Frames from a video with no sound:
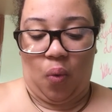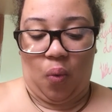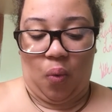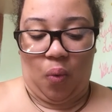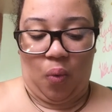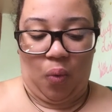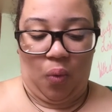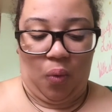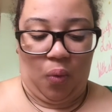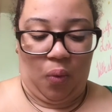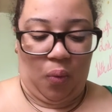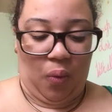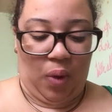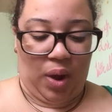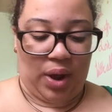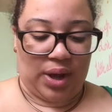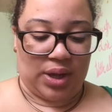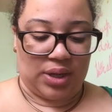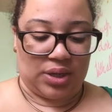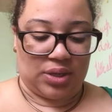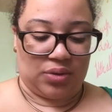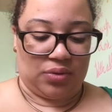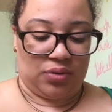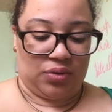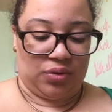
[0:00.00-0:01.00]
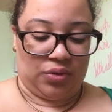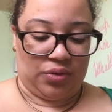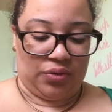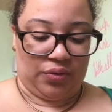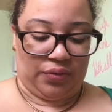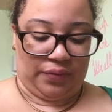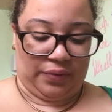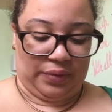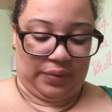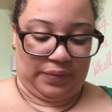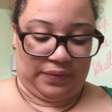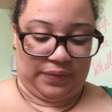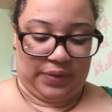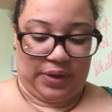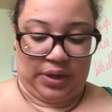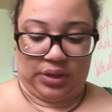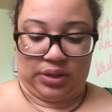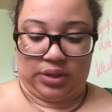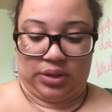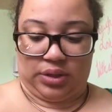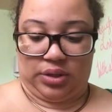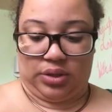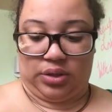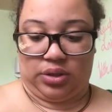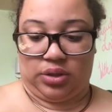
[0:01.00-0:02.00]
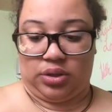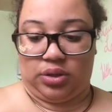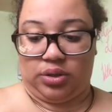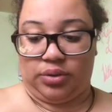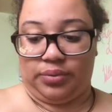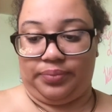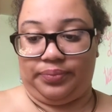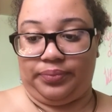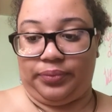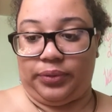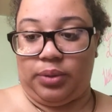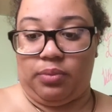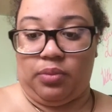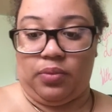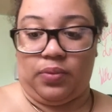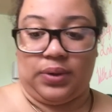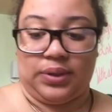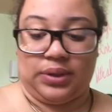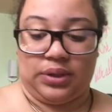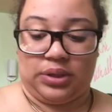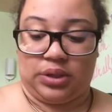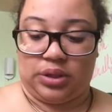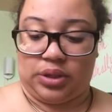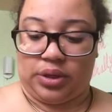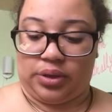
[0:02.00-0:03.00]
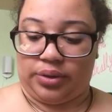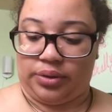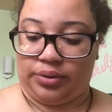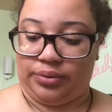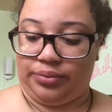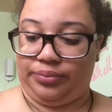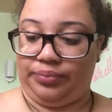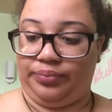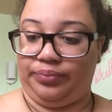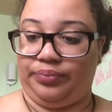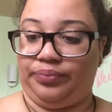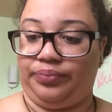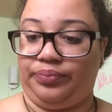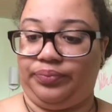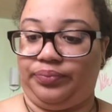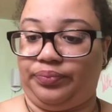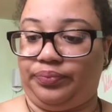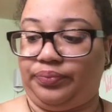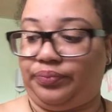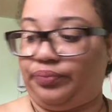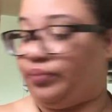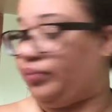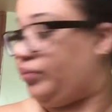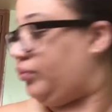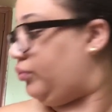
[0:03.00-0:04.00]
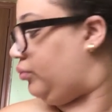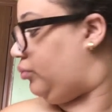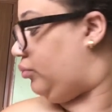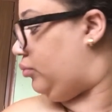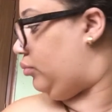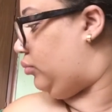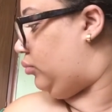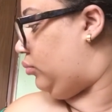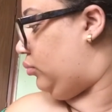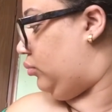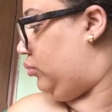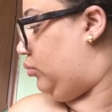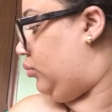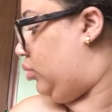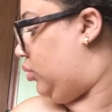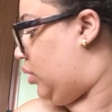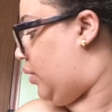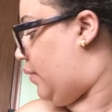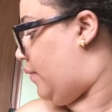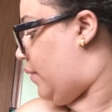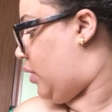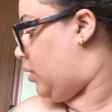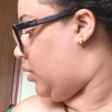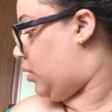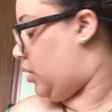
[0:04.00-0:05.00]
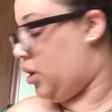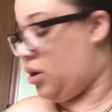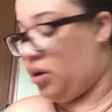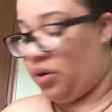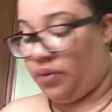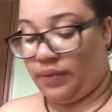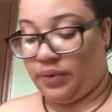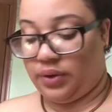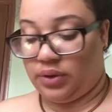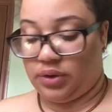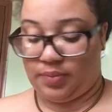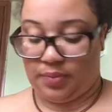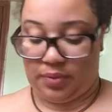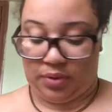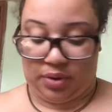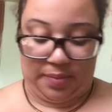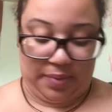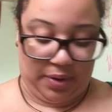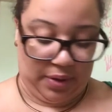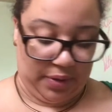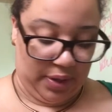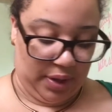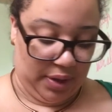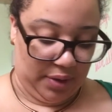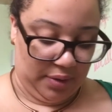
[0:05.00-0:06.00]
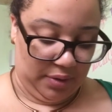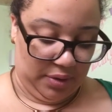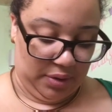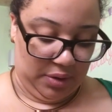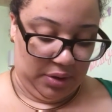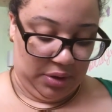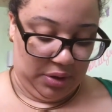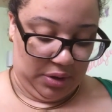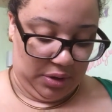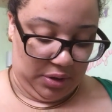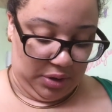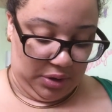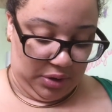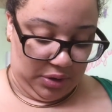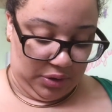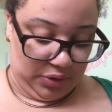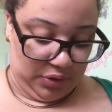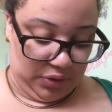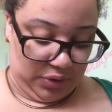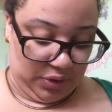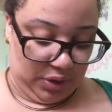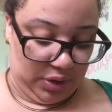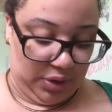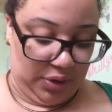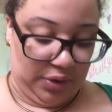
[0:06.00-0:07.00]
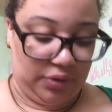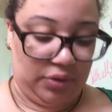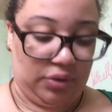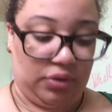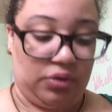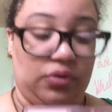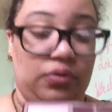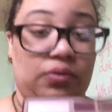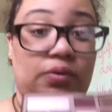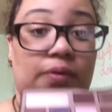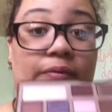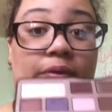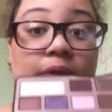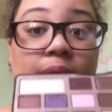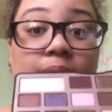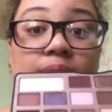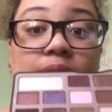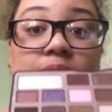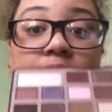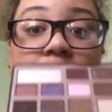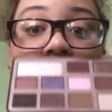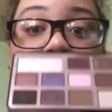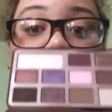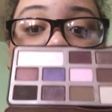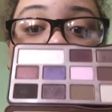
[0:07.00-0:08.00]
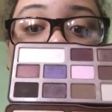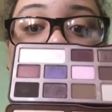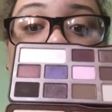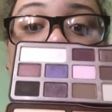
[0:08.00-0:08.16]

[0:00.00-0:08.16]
oh I got some good reflexes give me one second put that right there we spoke about that so here are the two of them side by